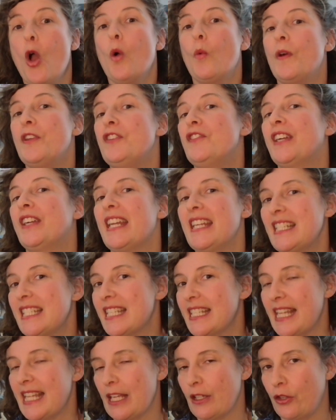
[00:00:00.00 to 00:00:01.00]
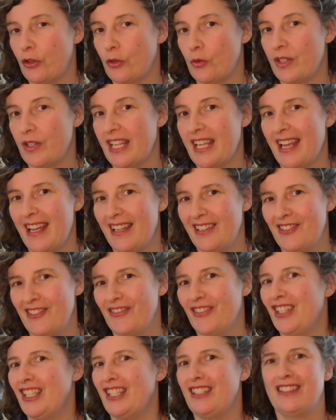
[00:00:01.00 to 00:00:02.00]
when you're getting to that thorny end of
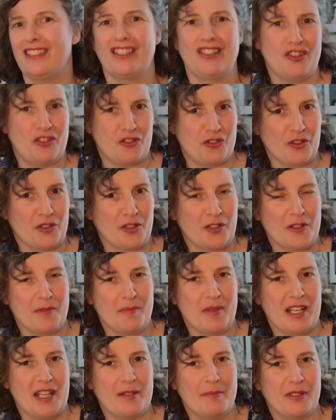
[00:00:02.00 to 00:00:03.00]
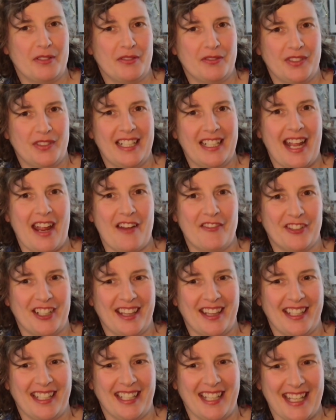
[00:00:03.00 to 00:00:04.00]
things and you're not going to be able to fit
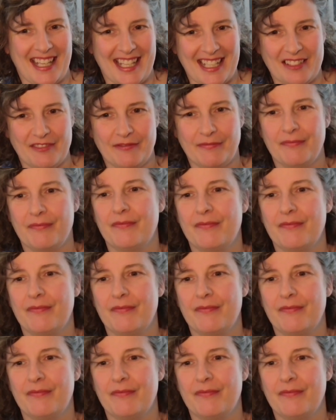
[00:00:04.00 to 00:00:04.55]
everything in.